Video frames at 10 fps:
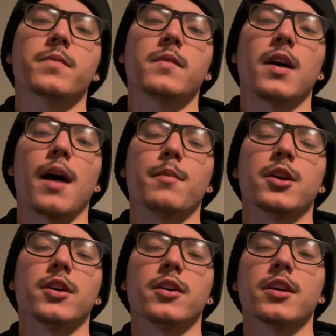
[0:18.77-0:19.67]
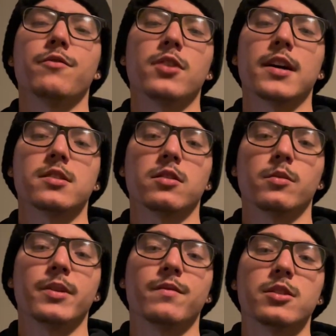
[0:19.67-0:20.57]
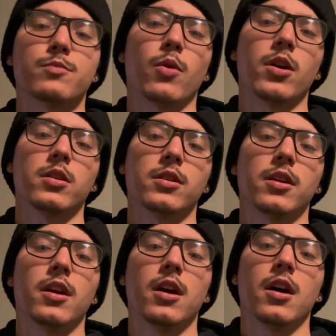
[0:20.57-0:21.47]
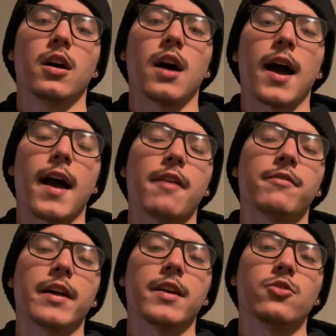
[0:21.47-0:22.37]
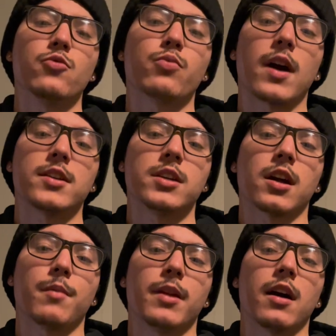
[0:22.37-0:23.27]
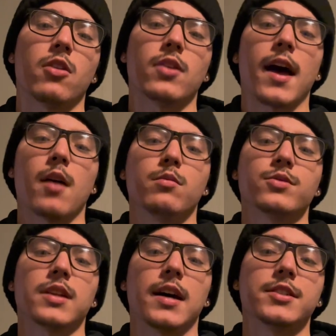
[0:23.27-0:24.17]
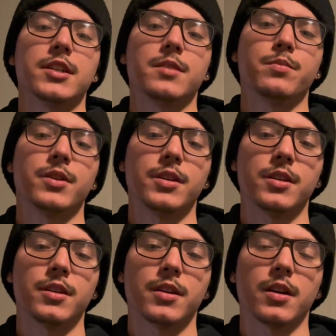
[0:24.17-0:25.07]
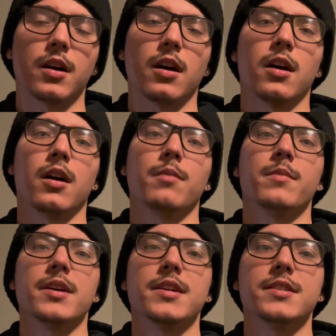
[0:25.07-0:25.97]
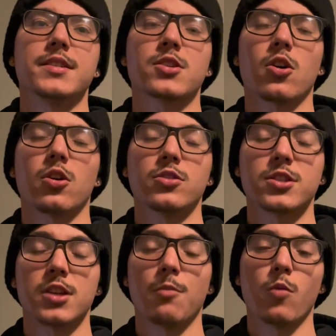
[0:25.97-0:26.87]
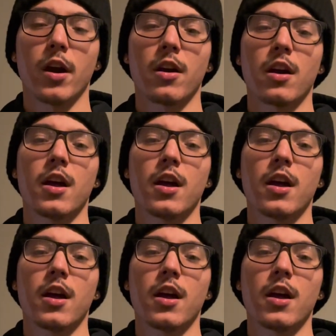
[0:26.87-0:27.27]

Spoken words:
going to give you guys a little bit of a spoiler. I have a new project coming out, album/EP. It's called Somewhere.